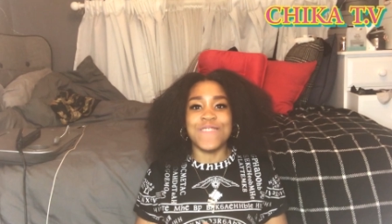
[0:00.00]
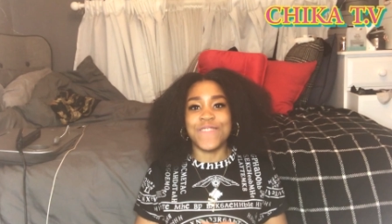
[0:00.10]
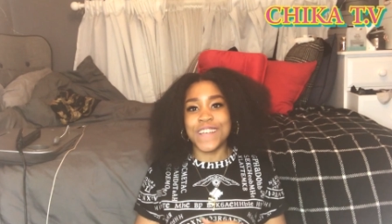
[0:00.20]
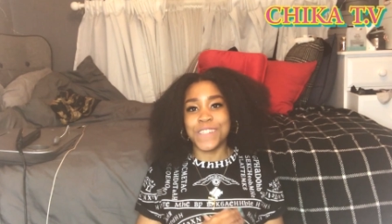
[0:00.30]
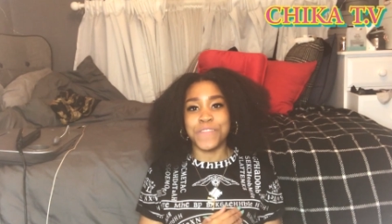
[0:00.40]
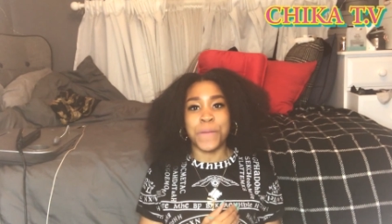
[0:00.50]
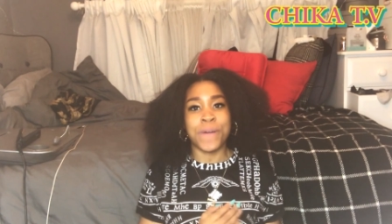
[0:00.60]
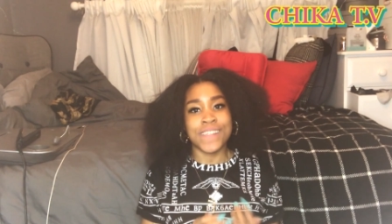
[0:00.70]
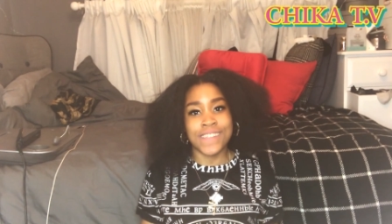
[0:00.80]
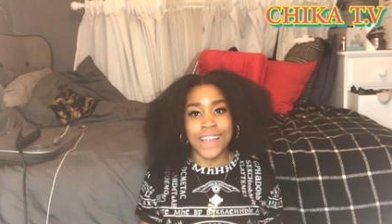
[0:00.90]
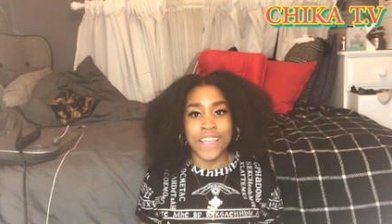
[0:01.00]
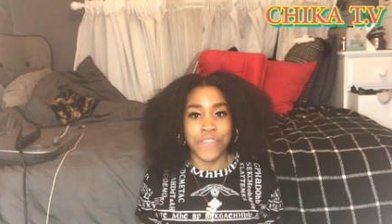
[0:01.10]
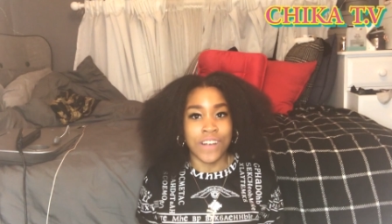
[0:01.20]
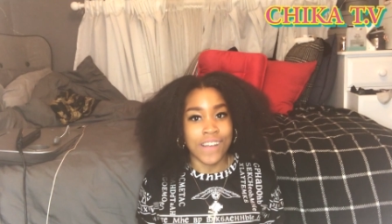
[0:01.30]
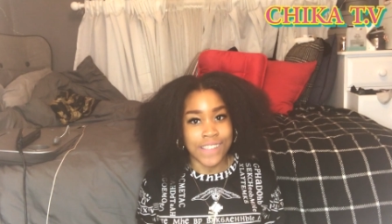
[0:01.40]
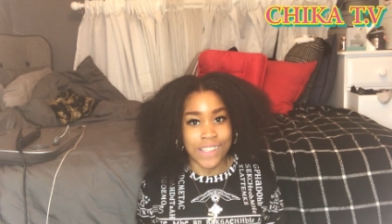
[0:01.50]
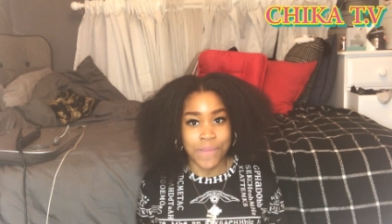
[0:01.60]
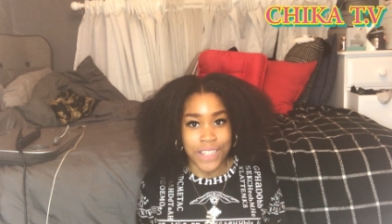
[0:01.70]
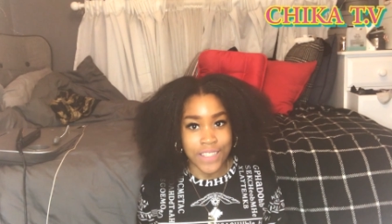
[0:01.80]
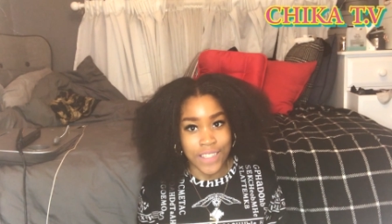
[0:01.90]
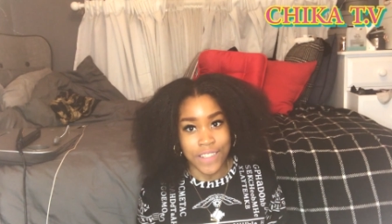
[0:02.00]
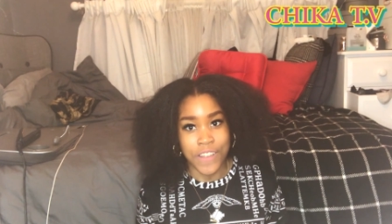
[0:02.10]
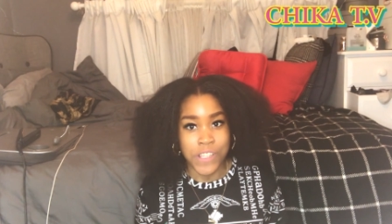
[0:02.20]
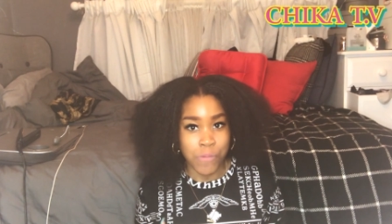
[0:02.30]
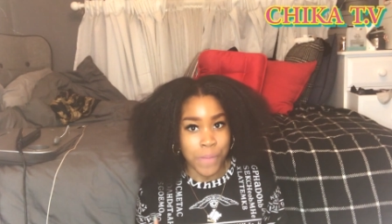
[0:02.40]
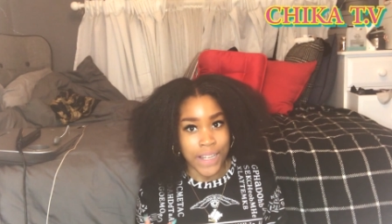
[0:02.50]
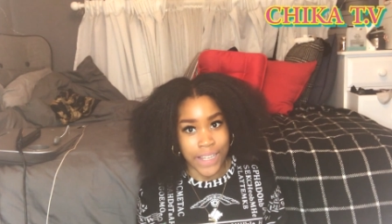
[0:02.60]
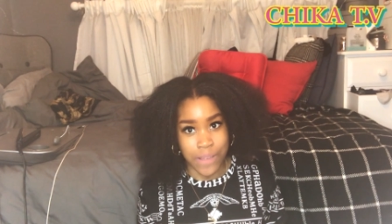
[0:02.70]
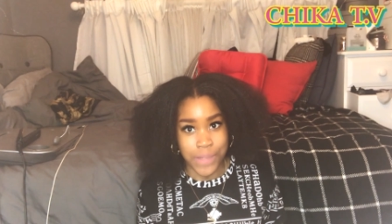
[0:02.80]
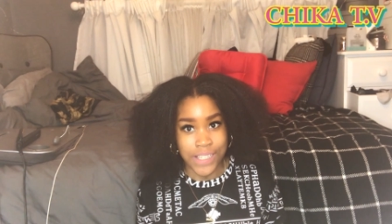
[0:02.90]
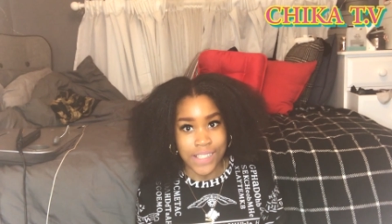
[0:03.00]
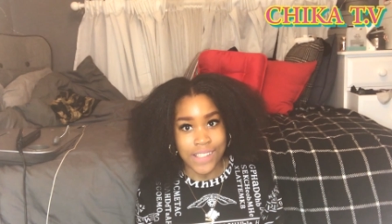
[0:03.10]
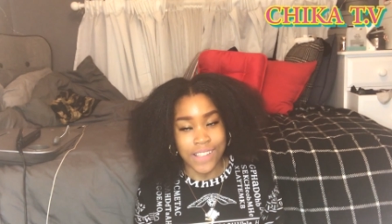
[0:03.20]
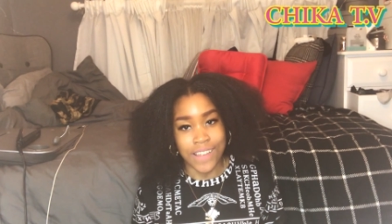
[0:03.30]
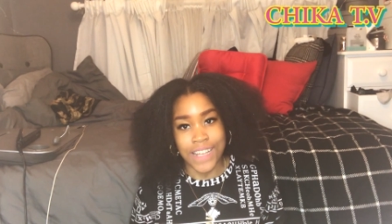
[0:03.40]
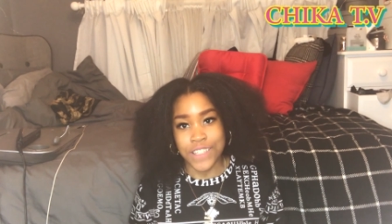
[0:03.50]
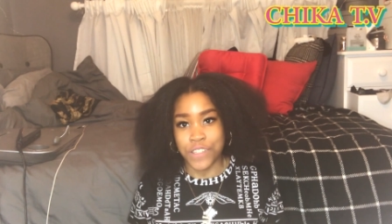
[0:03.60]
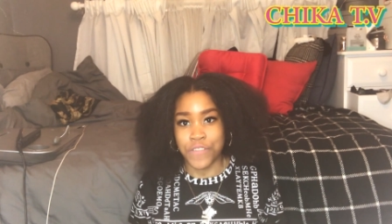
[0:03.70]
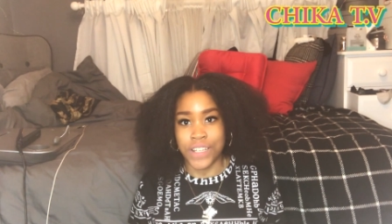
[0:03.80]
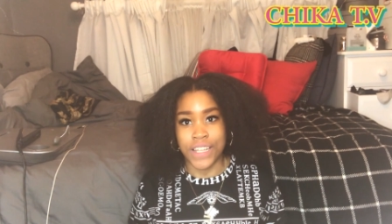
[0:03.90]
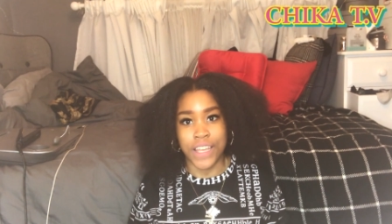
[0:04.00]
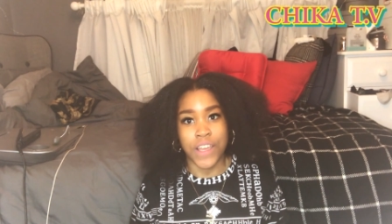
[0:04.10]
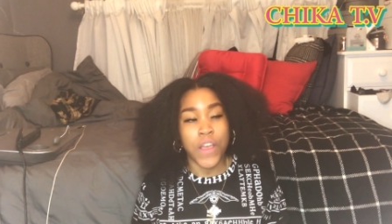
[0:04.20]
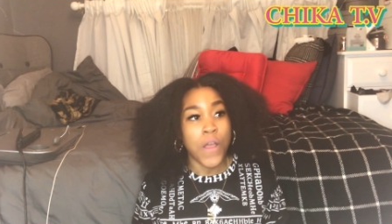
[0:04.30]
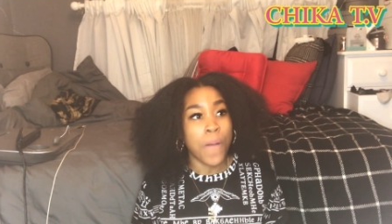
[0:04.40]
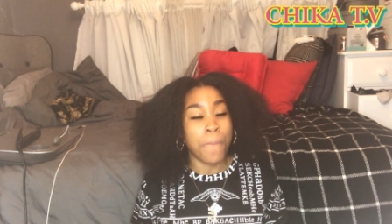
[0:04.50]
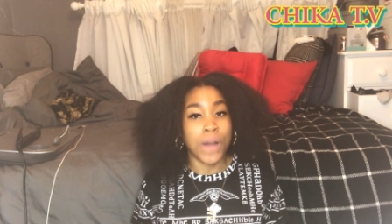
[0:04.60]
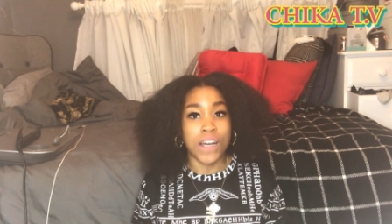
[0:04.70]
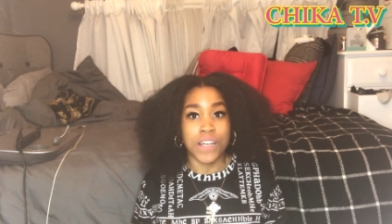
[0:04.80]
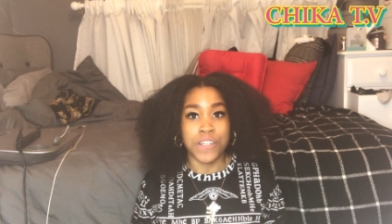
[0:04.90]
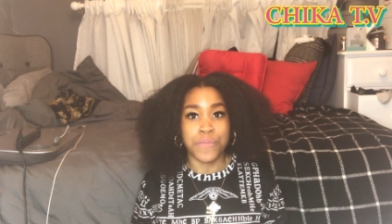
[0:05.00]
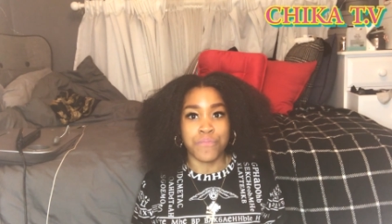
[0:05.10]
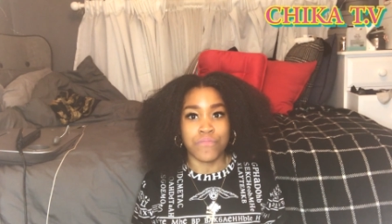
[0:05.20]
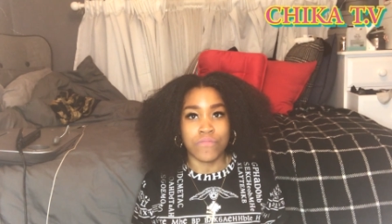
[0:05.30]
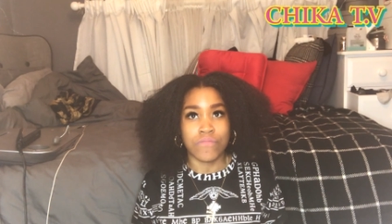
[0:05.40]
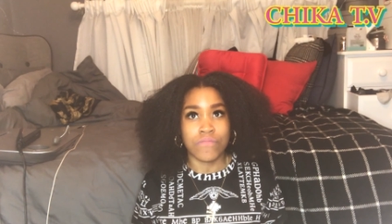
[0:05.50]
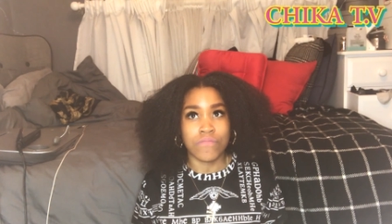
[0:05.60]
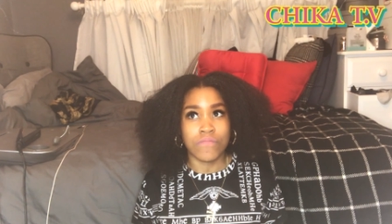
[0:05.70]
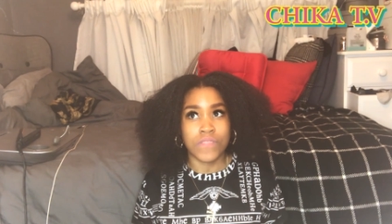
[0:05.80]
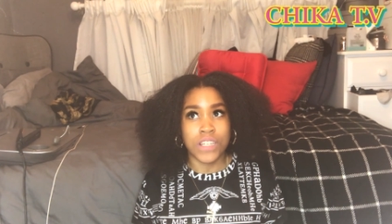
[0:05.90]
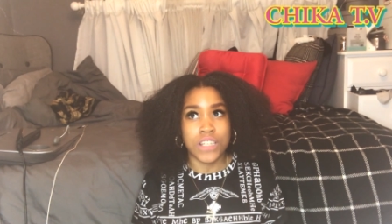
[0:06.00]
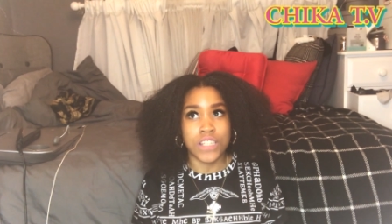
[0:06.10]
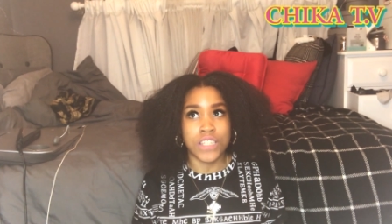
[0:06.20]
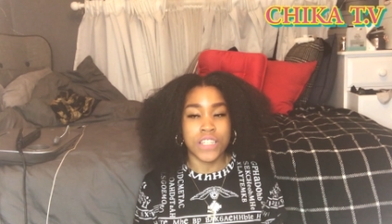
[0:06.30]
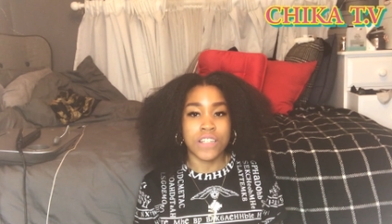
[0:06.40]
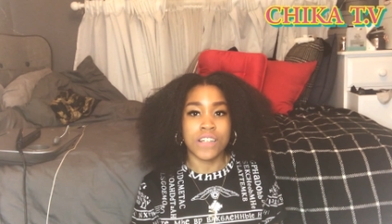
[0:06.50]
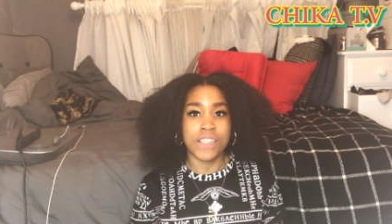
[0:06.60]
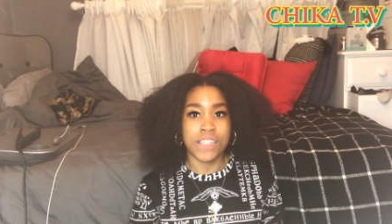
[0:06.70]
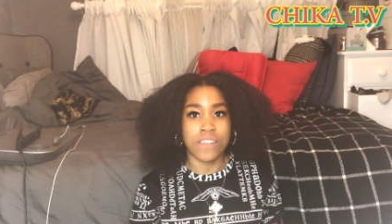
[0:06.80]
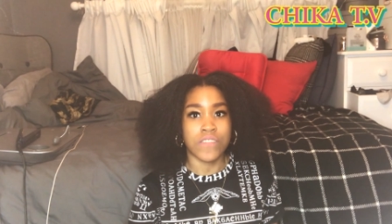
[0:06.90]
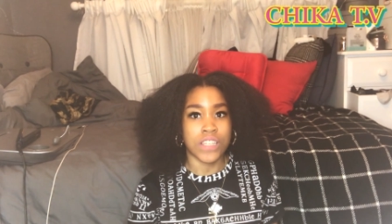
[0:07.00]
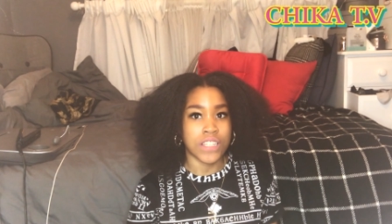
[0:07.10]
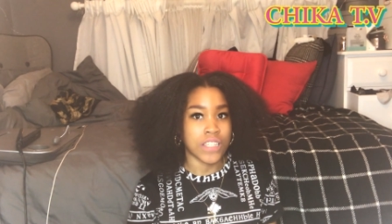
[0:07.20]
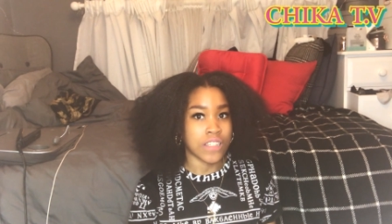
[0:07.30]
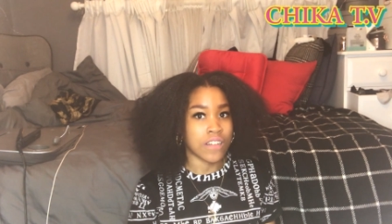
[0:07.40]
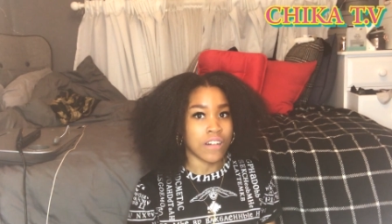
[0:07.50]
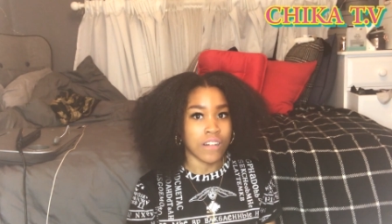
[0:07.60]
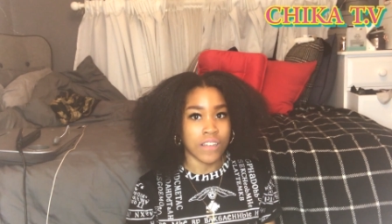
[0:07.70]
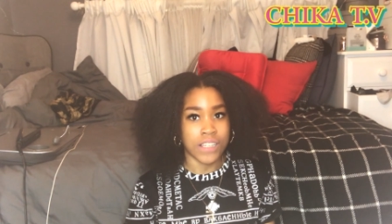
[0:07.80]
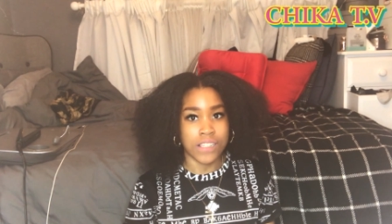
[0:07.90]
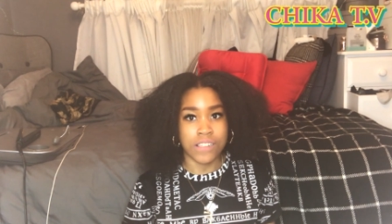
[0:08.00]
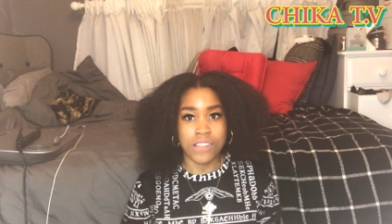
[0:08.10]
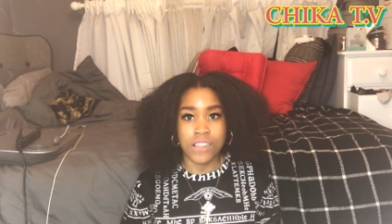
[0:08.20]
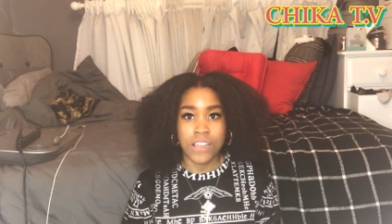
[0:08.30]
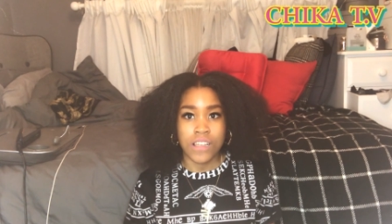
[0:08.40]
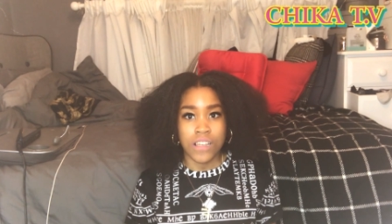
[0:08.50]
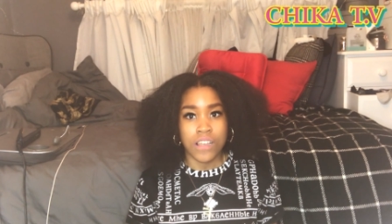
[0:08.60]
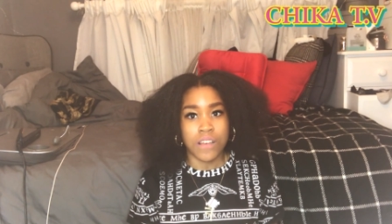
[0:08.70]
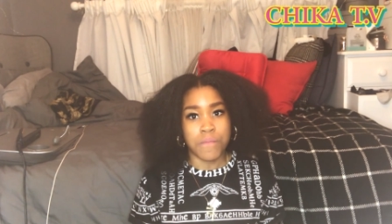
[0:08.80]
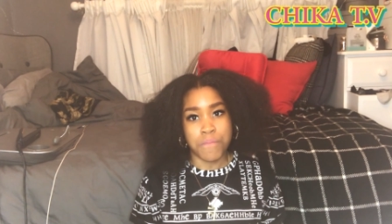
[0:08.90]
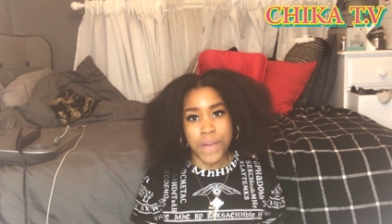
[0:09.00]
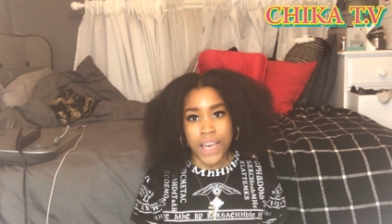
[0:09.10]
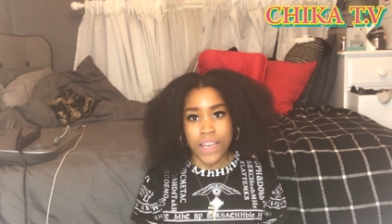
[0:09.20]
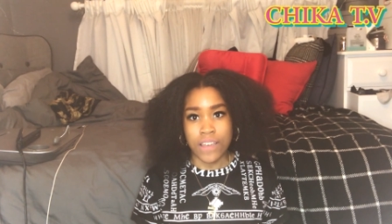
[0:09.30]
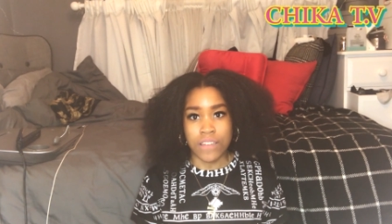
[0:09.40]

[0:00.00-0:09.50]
First of all, the person that even asked this question knows what my name is, so that's just funny. But um, Chika TV, Chika is my,